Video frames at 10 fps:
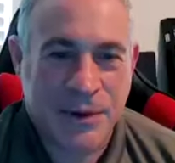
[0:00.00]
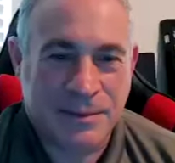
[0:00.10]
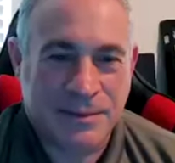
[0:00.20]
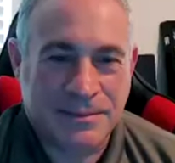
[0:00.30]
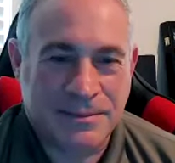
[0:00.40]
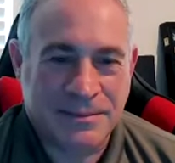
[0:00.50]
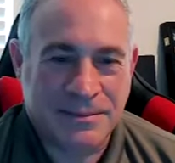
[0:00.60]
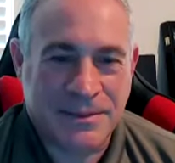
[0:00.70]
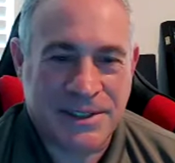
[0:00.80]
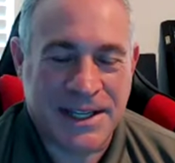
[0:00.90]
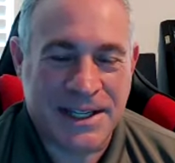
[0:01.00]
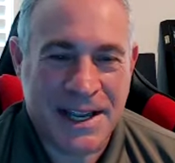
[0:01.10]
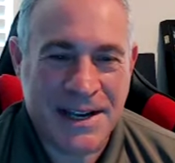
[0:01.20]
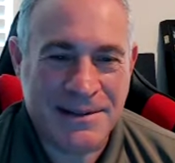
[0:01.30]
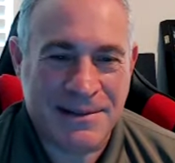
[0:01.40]
will. Say it
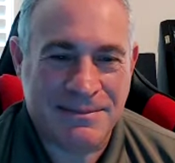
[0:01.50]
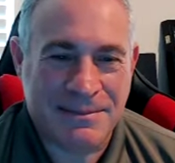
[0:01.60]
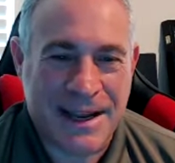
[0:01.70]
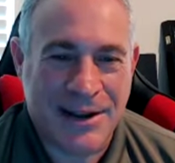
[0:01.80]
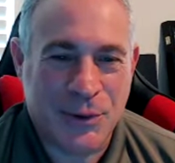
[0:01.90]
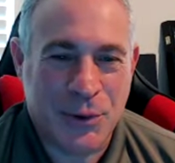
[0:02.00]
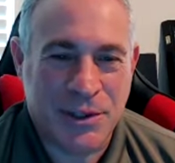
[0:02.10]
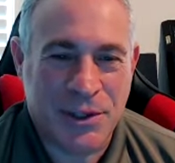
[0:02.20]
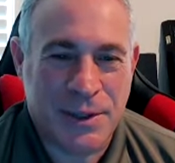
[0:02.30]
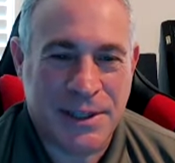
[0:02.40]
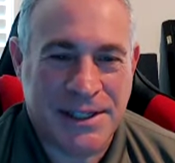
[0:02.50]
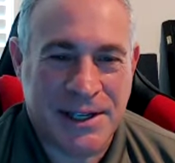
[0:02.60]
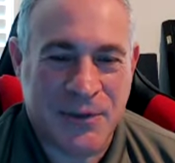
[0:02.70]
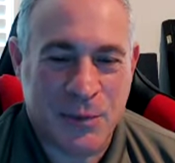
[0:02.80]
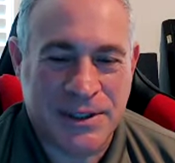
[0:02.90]
again Outlaw in the
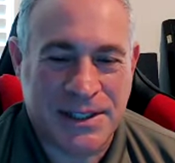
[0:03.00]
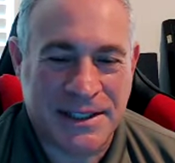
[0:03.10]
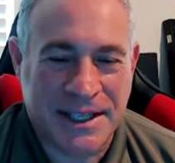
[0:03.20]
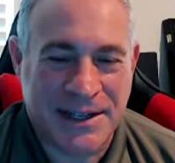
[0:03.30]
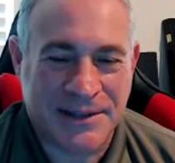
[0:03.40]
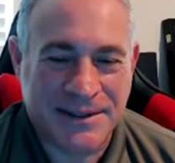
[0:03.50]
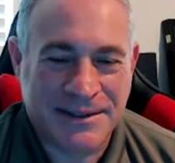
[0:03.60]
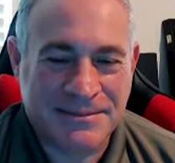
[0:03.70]
USA from Whiskey Town.